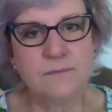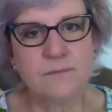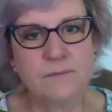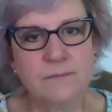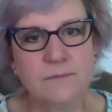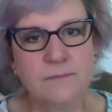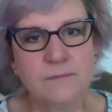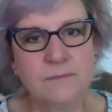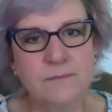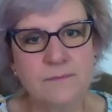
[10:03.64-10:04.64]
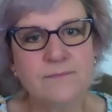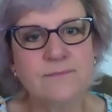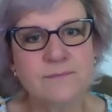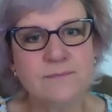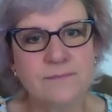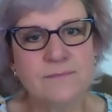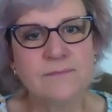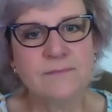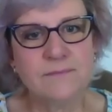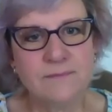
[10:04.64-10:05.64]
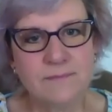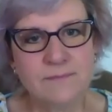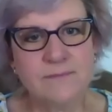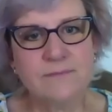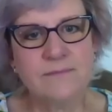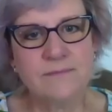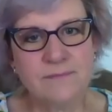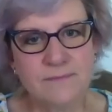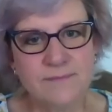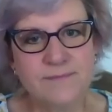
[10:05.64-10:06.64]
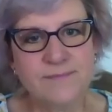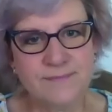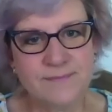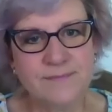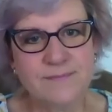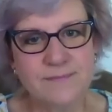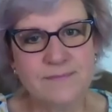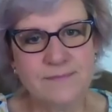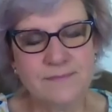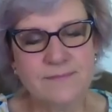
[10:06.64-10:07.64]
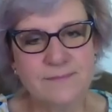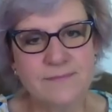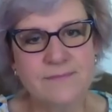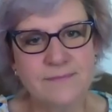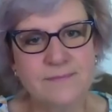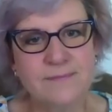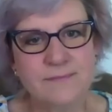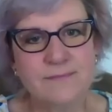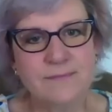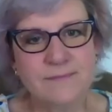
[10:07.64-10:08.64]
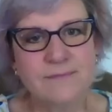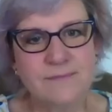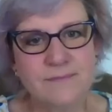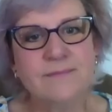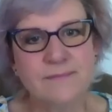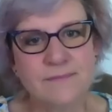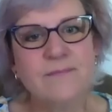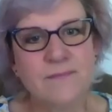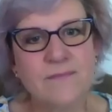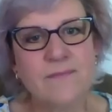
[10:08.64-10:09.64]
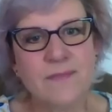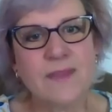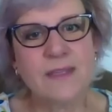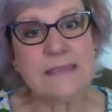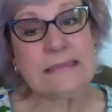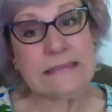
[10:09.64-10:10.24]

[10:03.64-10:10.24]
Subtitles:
(silent)